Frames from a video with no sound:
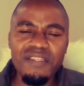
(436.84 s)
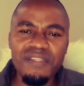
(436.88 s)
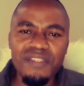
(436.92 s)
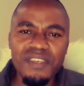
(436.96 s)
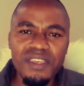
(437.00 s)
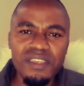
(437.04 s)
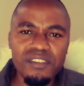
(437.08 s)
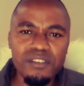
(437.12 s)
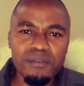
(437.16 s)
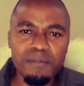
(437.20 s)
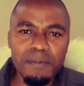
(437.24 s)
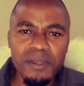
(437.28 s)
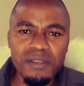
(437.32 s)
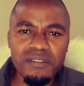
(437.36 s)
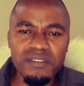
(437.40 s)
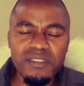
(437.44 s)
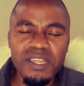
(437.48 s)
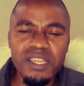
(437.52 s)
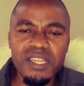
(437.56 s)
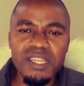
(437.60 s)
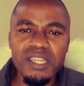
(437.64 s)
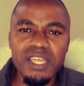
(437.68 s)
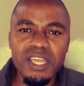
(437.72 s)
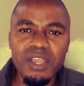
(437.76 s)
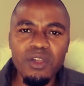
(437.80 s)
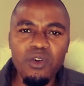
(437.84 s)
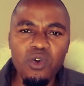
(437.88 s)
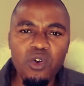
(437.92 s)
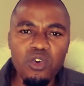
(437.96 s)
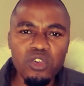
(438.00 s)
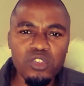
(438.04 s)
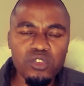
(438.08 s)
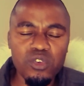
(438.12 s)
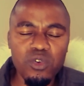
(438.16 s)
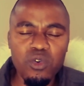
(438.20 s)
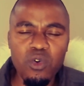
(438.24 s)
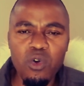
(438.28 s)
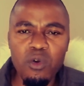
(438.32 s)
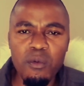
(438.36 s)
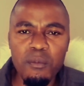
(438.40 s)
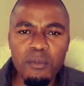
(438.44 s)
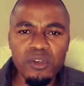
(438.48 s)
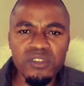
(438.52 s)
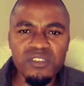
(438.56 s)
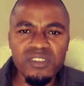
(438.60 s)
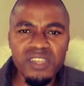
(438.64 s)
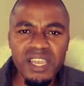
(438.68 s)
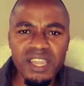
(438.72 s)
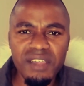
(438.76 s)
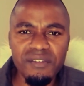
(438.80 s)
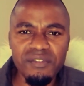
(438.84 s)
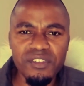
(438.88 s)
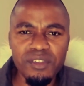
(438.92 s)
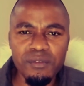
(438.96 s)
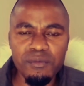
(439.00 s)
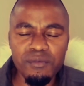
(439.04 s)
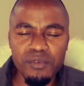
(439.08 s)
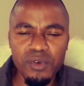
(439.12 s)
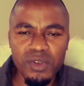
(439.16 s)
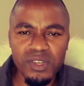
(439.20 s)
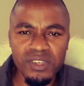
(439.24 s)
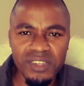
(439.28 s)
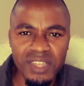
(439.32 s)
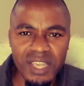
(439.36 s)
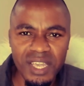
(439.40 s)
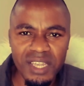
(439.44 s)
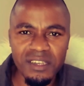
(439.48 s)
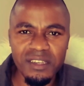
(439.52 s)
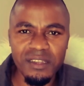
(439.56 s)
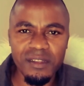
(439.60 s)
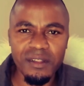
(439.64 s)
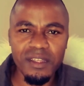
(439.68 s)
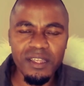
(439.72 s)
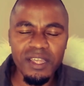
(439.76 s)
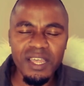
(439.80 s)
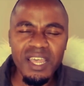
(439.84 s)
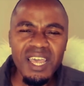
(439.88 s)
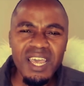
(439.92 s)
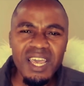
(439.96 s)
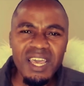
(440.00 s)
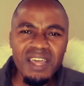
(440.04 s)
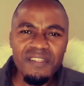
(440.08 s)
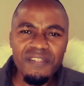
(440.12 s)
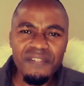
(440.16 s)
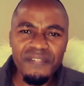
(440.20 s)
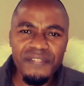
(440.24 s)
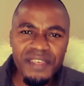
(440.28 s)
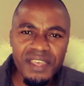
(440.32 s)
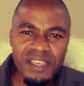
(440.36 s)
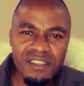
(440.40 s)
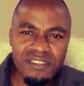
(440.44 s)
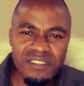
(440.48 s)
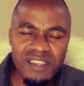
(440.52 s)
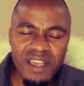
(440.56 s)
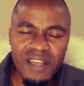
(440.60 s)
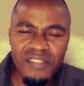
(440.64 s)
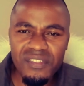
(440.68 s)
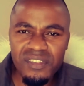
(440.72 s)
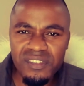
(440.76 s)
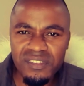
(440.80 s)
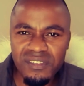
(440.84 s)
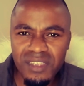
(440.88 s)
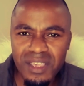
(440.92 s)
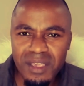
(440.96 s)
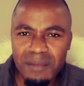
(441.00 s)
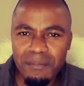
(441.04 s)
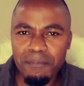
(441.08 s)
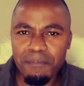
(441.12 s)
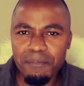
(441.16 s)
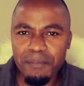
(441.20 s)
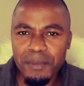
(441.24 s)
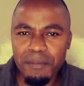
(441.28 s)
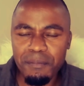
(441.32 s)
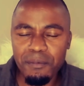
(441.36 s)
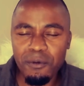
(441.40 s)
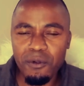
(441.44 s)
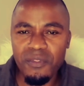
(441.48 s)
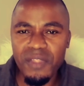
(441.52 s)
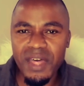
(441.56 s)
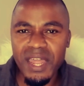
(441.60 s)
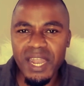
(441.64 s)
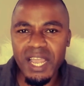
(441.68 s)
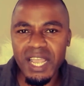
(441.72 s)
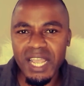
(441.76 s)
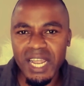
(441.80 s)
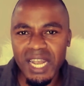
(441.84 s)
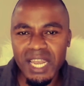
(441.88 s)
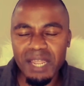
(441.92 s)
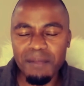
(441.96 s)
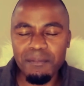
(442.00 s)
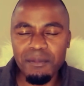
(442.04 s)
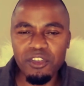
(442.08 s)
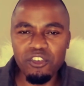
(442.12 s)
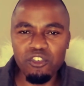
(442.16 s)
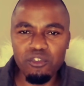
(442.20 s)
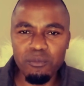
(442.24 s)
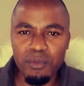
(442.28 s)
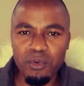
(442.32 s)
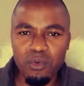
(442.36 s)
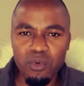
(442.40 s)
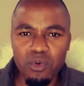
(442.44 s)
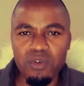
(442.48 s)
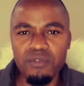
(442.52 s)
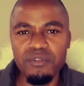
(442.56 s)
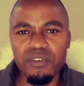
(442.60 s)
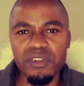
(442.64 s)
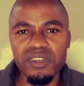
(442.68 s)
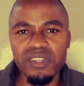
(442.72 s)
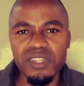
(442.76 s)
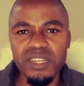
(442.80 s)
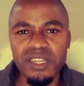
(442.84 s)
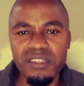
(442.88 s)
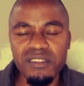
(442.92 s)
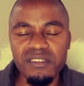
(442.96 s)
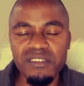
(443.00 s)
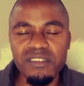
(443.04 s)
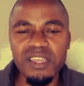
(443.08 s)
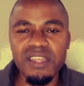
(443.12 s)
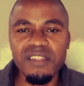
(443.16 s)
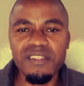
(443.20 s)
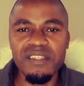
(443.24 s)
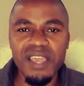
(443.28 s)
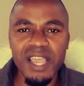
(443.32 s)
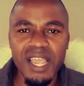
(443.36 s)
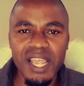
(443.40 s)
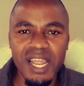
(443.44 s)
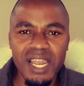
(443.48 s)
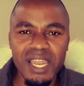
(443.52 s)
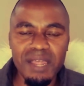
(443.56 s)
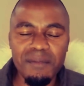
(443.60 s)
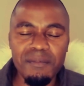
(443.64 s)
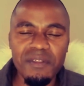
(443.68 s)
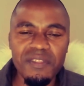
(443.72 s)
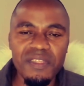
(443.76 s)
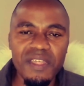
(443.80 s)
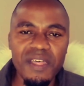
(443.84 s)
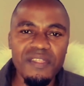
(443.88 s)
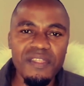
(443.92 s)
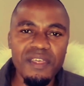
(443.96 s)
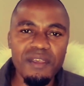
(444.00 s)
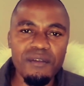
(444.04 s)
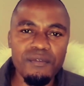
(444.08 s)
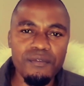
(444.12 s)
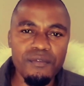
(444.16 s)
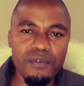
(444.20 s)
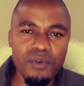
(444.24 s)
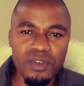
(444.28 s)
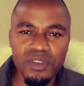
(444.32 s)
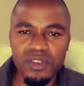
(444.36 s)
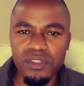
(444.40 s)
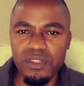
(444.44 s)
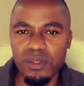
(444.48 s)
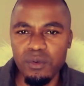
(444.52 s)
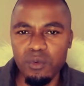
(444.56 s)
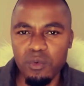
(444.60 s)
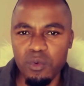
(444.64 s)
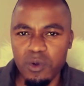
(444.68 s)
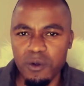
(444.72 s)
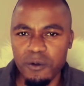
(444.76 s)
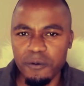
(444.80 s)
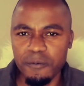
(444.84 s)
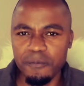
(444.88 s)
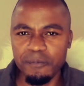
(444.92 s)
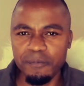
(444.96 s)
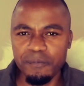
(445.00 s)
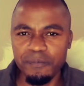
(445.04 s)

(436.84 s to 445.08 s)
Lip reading: this person, they also almost left him for dead. These are the same people that are claiming to be war veterans, and they are claiming that they fought the war.